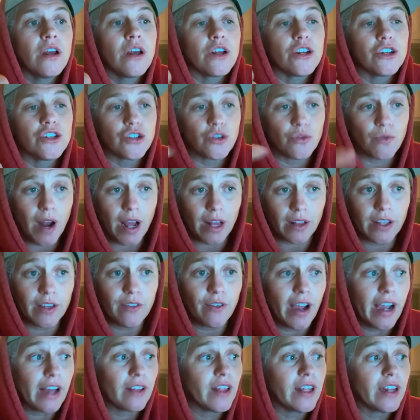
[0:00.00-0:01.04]
directly
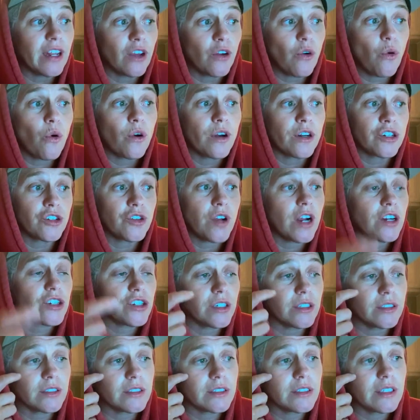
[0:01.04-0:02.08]
violating court
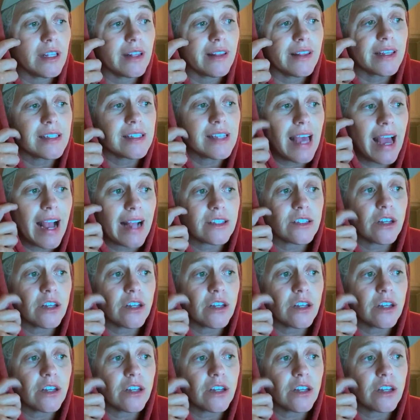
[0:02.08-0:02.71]
instructions. This act